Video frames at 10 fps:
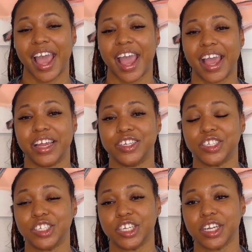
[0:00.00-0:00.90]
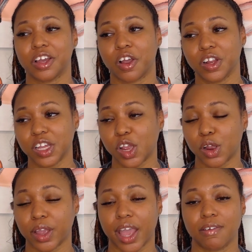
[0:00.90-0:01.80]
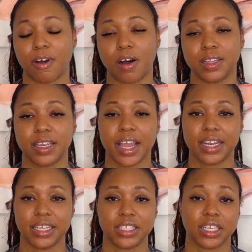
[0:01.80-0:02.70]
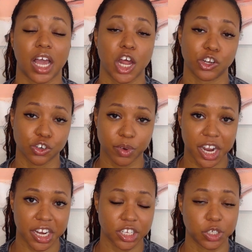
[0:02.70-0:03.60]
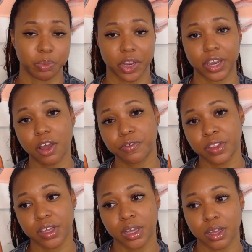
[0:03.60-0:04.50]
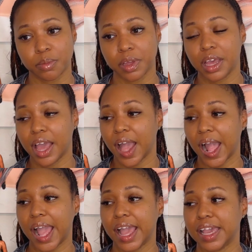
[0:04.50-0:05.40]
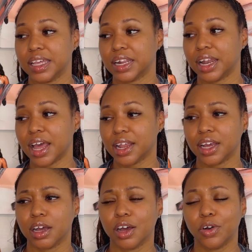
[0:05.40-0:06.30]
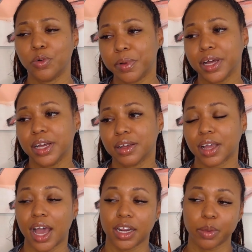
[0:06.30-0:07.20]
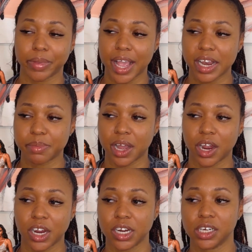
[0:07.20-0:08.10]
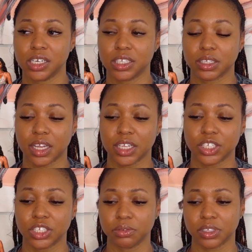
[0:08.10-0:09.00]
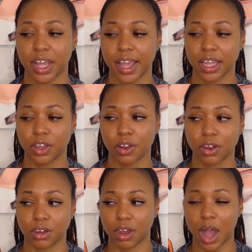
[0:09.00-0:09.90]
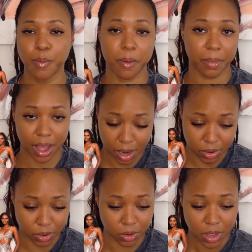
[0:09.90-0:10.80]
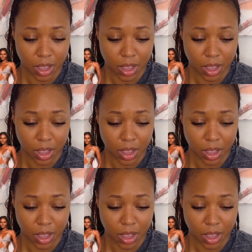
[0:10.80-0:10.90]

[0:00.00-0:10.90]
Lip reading: And Jenna earlier gave all the ladies lingerie that she picked out for them. And a lot Uba kind of complained about hers because she was like, girl, I'm a model.